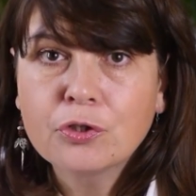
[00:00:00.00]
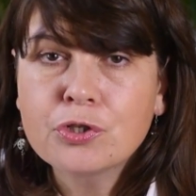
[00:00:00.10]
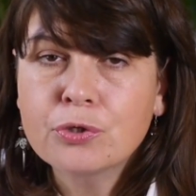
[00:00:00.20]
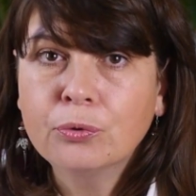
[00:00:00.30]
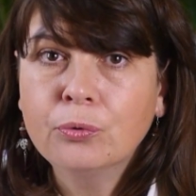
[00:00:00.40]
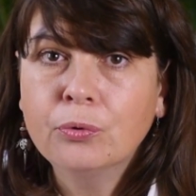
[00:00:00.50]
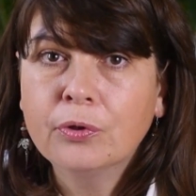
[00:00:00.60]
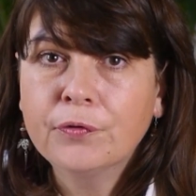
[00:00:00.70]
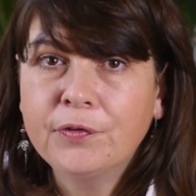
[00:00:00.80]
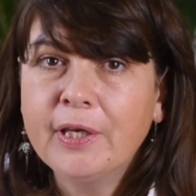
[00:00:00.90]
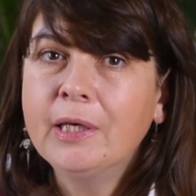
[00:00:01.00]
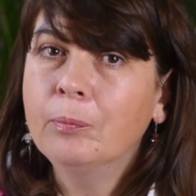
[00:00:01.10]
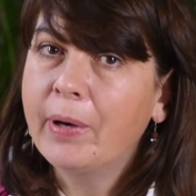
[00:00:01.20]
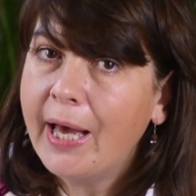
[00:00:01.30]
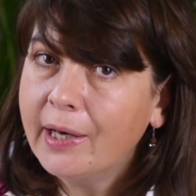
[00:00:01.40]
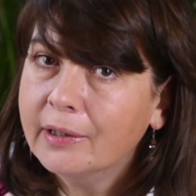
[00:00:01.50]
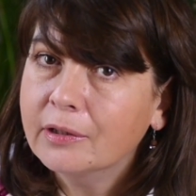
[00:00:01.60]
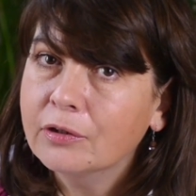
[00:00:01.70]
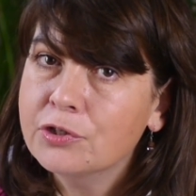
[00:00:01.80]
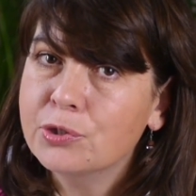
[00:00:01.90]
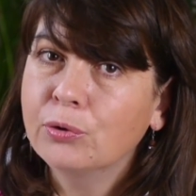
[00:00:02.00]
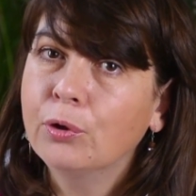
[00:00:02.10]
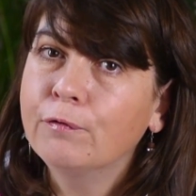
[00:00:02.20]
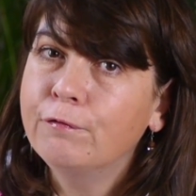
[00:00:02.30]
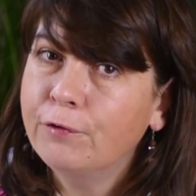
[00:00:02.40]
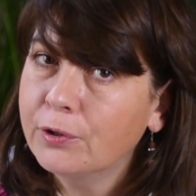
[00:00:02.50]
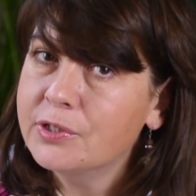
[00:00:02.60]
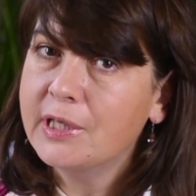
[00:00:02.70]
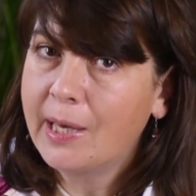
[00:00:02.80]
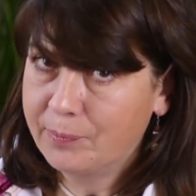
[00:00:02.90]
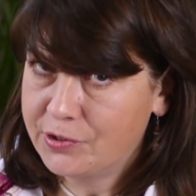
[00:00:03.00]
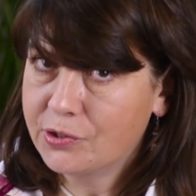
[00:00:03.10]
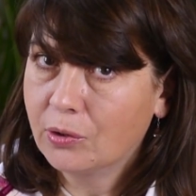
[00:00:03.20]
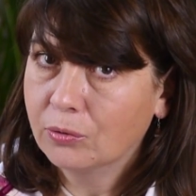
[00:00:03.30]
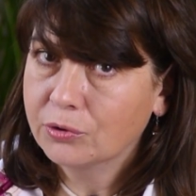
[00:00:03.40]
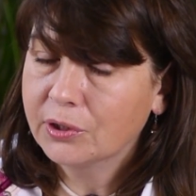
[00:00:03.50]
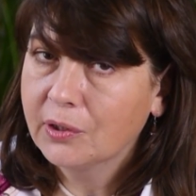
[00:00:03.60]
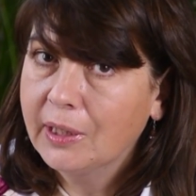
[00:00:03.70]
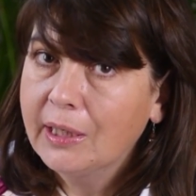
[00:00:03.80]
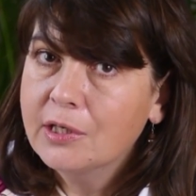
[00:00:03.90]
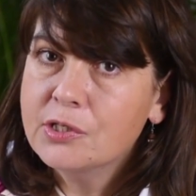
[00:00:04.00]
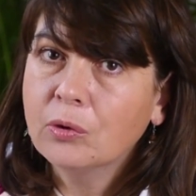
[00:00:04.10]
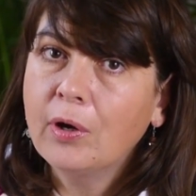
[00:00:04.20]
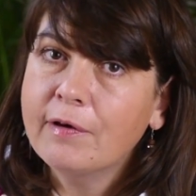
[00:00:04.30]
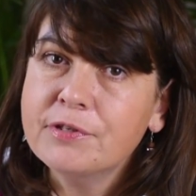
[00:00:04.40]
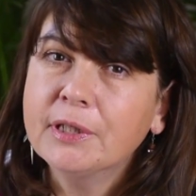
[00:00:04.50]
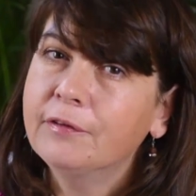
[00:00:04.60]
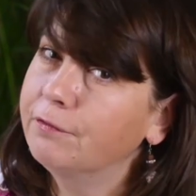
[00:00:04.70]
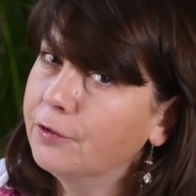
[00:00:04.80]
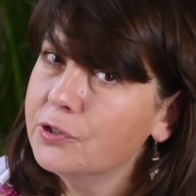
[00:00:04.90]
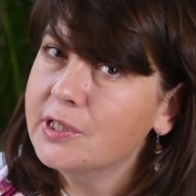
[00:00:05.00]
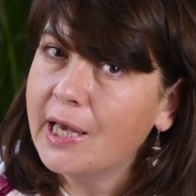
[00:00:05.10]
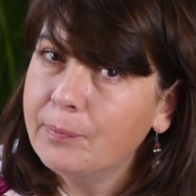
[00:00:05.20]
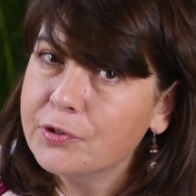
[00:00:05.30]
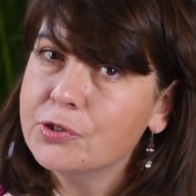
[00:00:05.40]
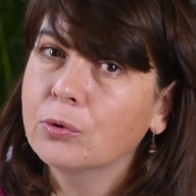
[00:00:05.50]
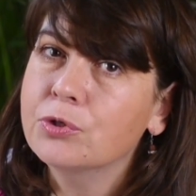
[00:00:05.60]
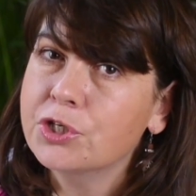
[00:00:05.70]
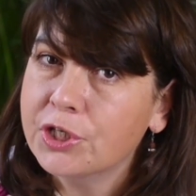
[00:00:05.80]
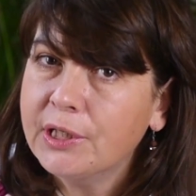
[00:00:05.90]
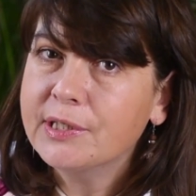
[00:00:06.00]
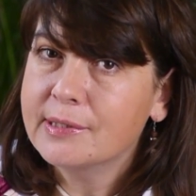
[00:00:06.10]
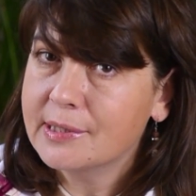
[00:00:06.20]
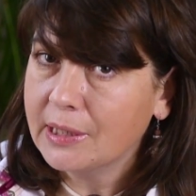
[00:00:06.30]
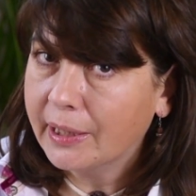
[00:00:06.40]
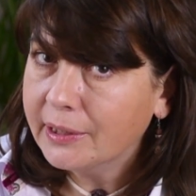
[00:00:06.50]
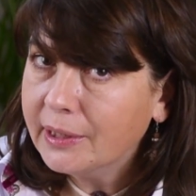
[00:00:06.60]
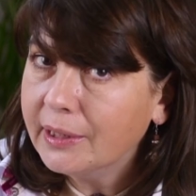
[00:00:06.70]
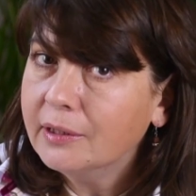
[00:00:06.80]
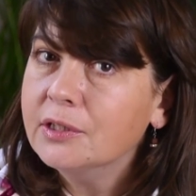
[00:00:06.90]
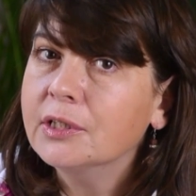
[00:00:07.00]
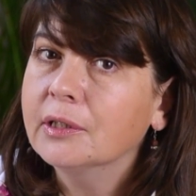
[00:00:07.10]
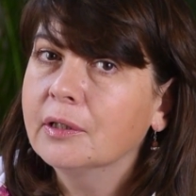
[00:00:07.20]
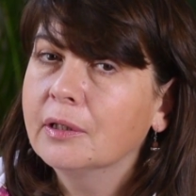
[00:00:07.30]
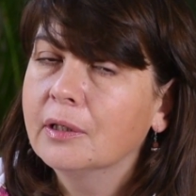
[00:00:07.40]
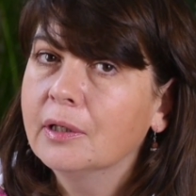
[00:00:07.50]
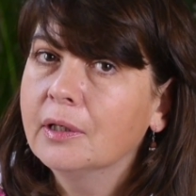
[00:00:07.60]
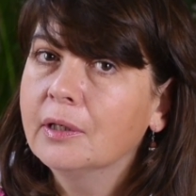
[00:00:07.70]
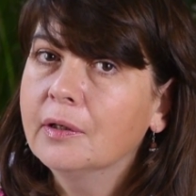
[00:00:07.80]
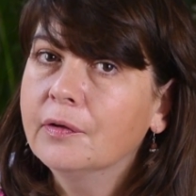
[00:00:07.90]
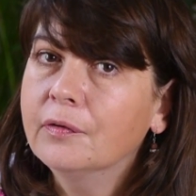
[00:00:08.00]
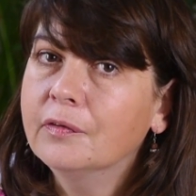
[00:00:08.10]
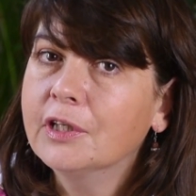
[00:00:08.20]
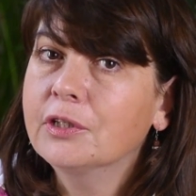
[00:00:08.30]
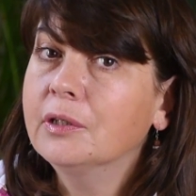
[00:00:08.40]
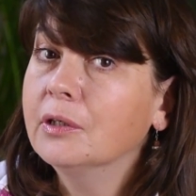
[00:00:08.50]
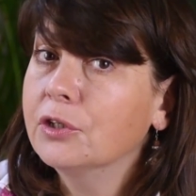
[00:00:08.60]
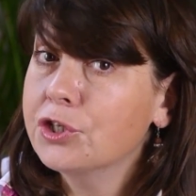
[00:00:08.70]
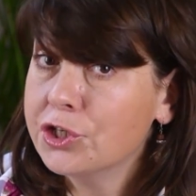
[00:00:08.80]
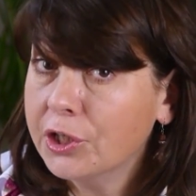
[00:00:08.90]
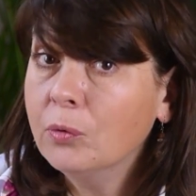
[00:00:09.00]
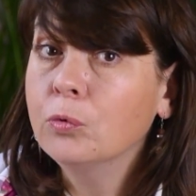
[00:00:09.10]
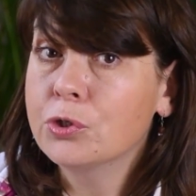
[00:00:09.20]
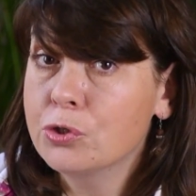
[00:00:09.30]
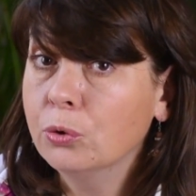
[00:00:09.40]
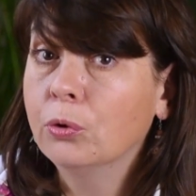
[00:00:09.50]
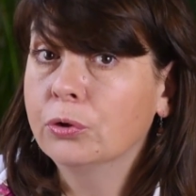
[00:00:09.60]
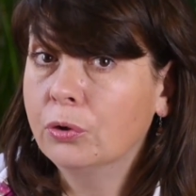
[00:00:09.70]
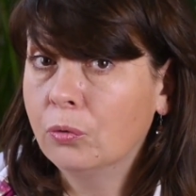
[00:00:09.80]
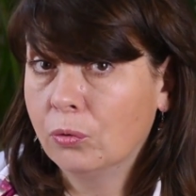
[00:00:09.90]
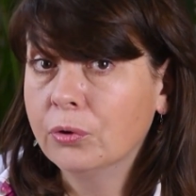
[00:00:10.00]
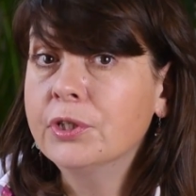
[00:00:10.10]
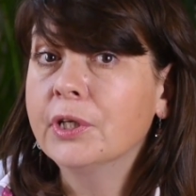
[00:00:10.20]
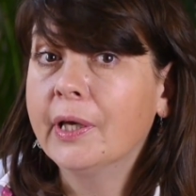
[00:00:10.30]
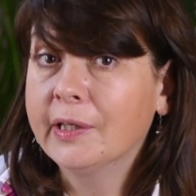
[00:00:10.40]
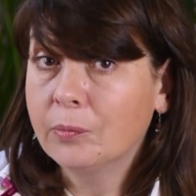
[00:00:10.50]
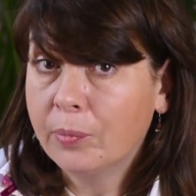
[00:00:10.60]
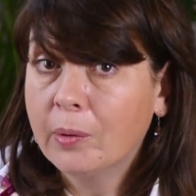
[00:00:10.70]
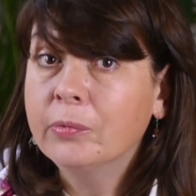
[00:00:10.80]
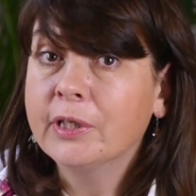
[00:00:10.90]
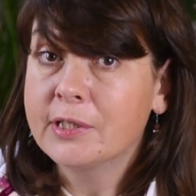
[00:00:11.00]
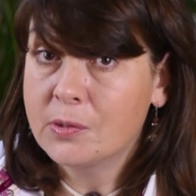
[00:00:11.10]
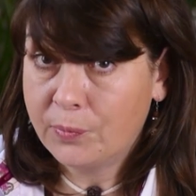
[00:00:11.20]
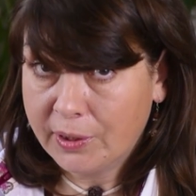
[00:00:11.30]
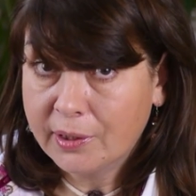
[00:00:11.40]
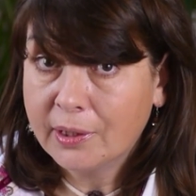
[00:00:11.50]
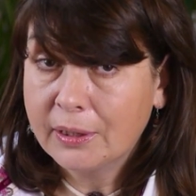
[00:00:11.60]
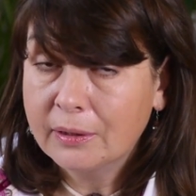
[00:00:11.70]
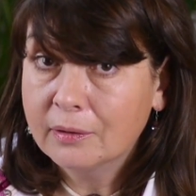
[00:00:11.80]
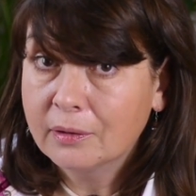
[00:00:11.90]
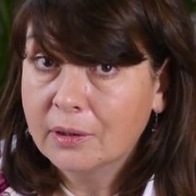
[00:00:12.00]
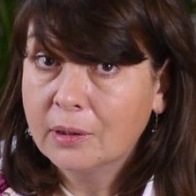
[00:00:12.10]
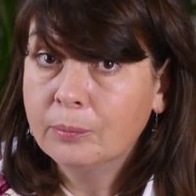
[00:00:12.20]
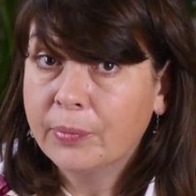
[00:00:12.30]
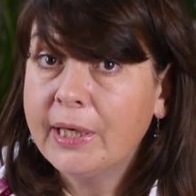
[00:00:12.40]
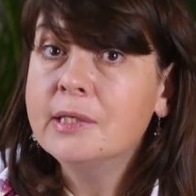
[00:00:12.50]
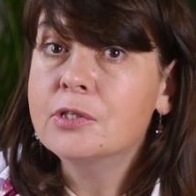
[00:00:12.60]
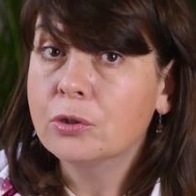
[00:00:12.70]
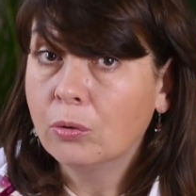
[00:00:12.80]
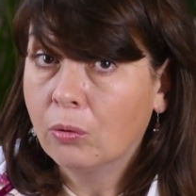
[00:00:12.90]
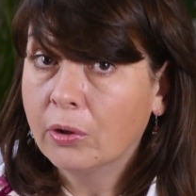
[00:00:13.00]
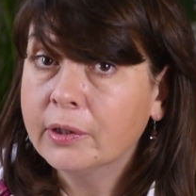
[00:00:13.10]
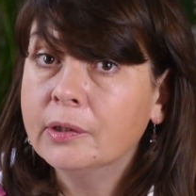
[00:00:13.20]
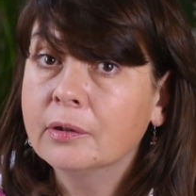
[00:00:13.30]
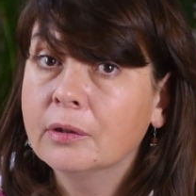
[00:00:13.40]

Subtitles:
to think back to her first episode. So after the first episode, she decided that she was not good at public speaking based on